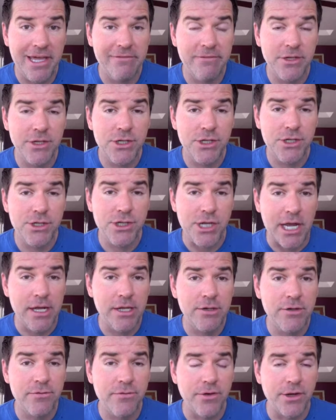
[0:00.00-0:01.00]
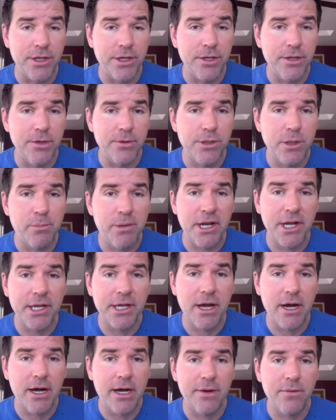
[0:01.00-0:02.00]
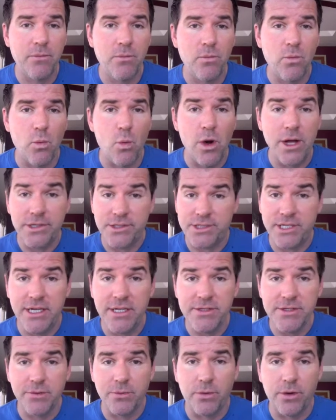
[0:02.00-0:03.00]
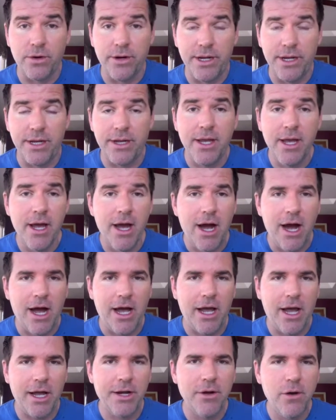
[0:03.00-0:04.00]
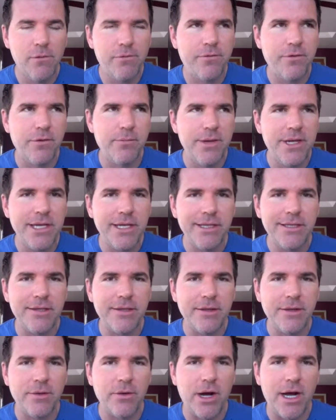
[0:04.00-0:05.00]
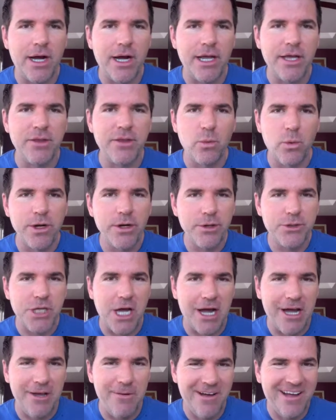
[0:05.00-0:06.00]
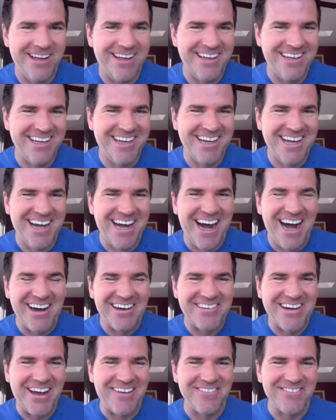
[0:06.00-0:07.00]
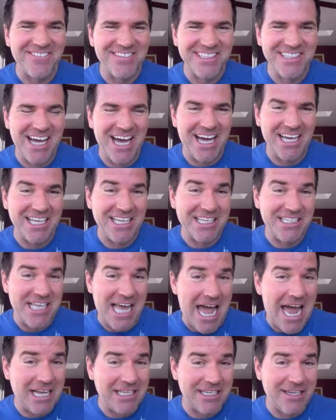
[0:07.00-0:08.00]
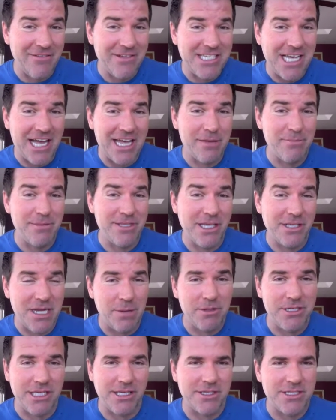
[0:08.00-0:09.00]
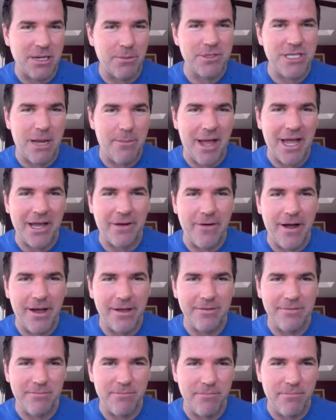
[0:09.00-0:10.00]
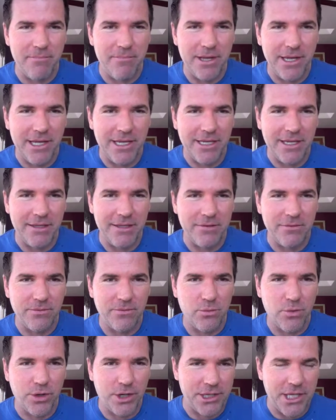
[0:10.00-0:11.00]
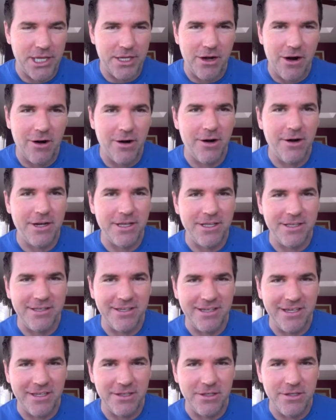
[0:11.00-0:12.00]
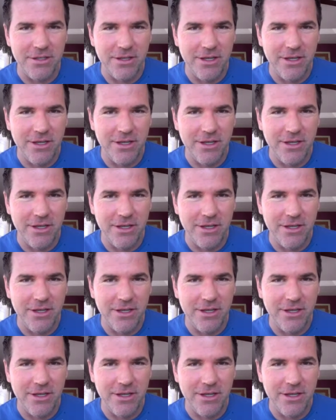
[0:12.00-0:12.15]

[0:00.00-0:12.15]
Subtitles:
even change for you depending on what season we're in. I know for me, in the wintertime, when I'm not as active as I am in the summertime I go out and work in the yard and